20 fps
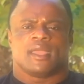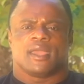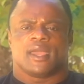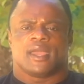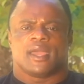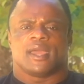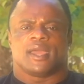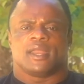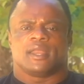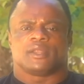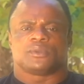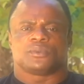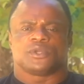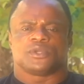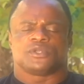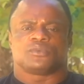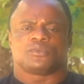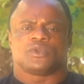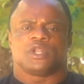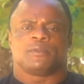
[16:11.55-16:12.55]
and it
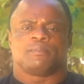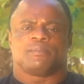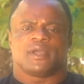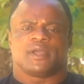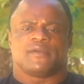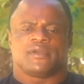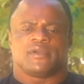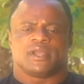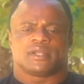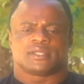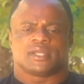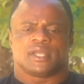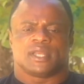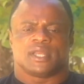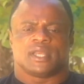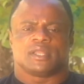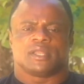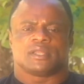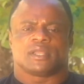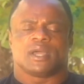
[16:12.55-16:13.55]
was real perfect, and
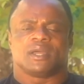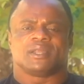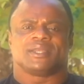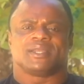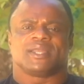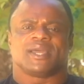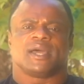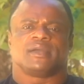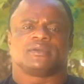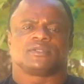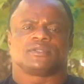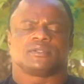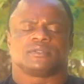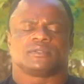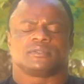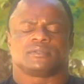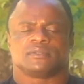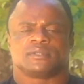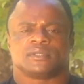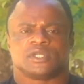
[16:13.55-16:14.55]
it got down
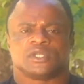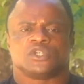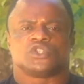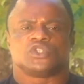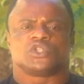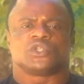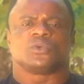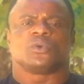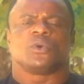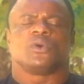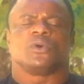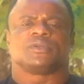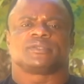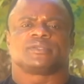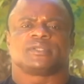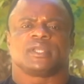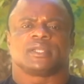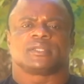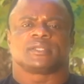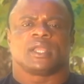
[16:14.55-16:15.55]
to
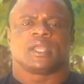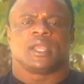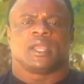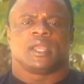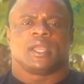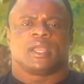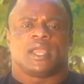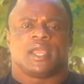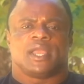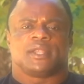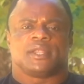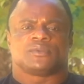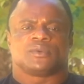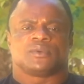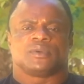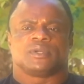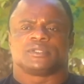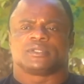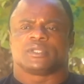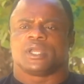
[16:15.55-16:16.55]
206. It
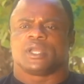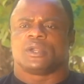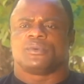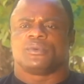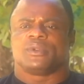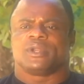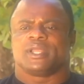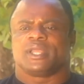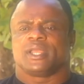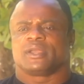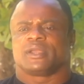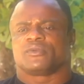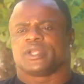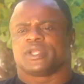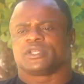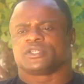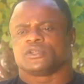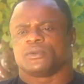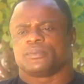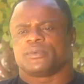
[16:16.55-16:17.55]
was really a great
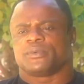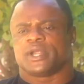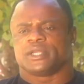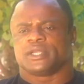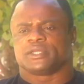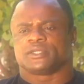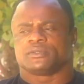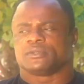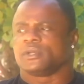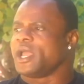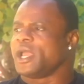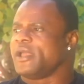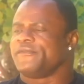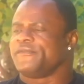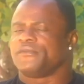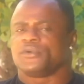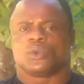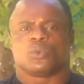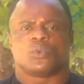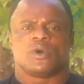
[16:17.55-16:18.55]
surprise to
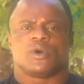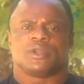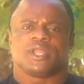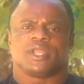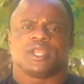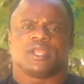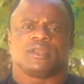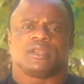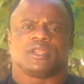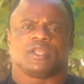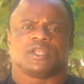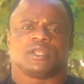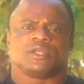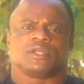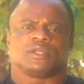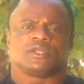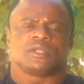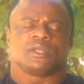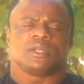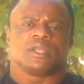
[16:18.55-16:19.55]
everyone
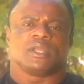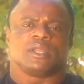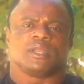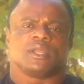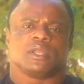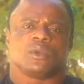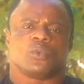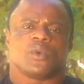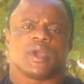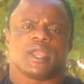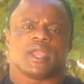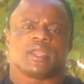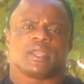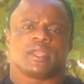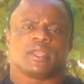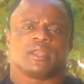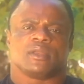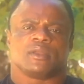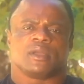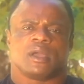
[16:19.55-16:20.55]
in the
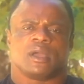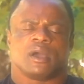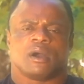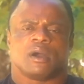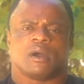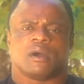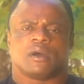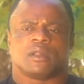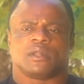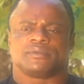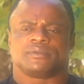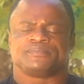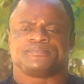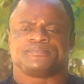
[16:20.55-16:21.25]
weighing hall,